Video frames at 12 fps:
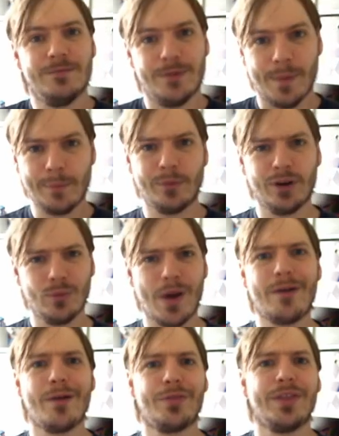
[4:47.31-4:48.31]
remembering
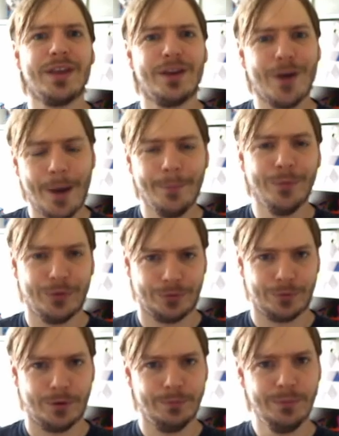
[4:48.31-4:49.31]
where a thing comes
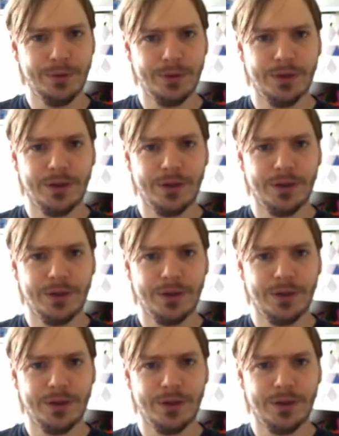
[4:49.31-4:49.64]
from